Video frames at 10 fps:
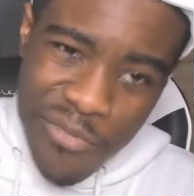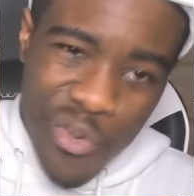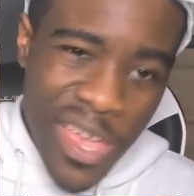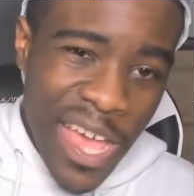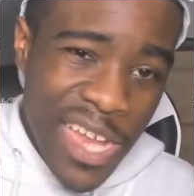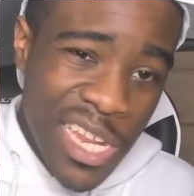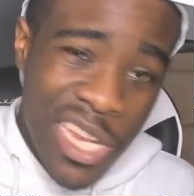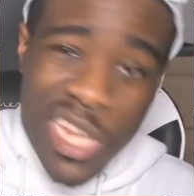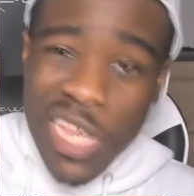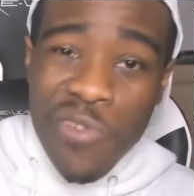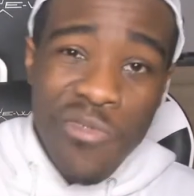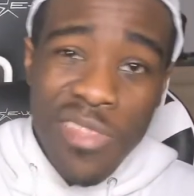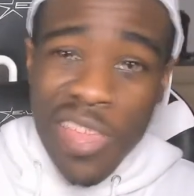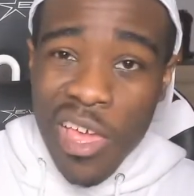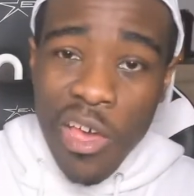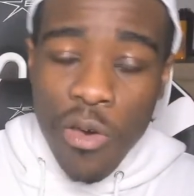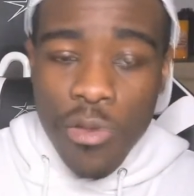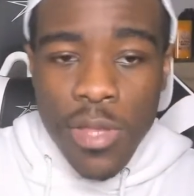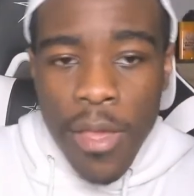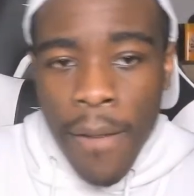reaction channel thing goes